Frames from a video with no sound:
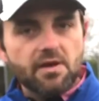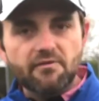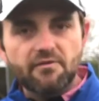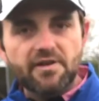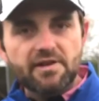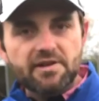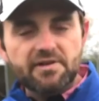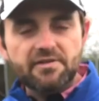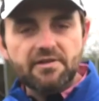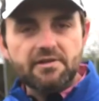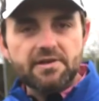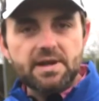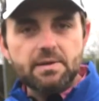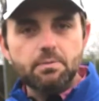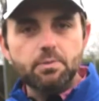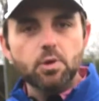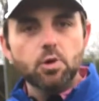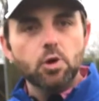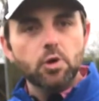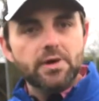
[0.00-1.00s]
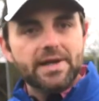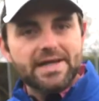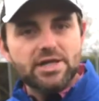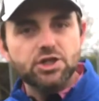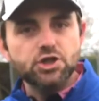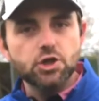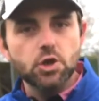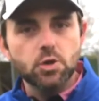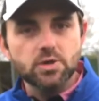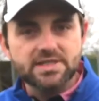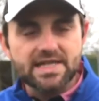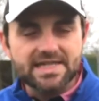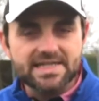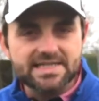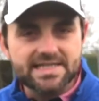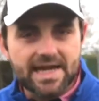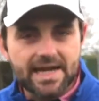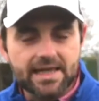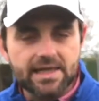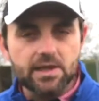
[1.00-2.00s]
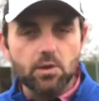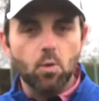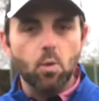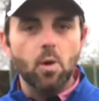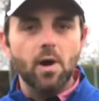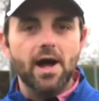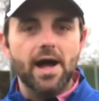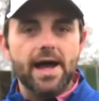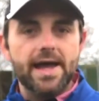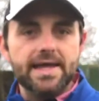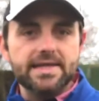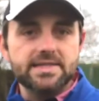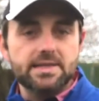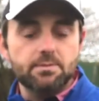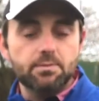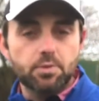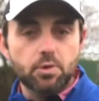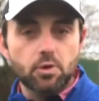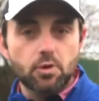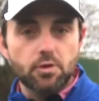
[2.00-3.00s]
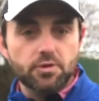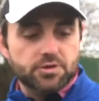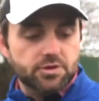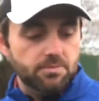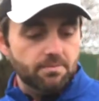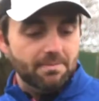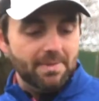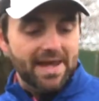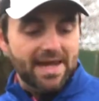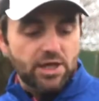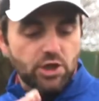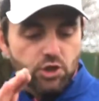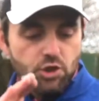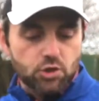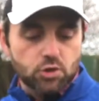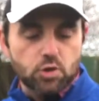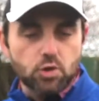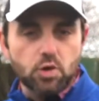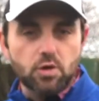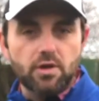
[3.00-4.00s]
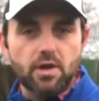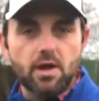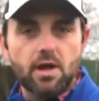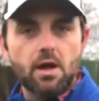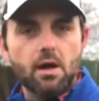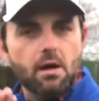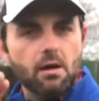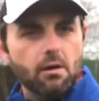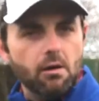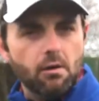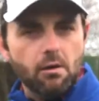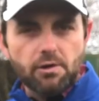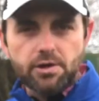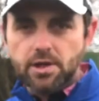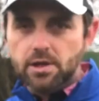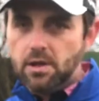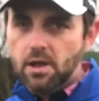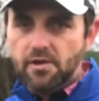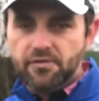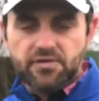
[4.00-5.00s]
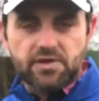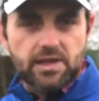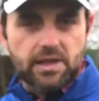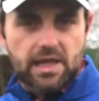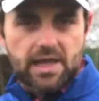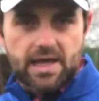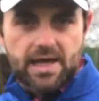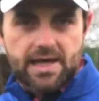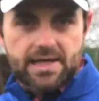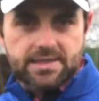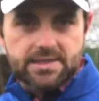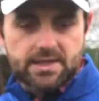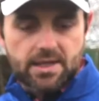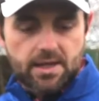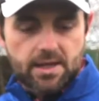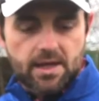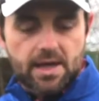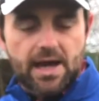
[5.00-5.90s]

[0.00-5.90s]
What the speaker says: Very, very important. It shows exactly why it's important to make sure that all your loft and lies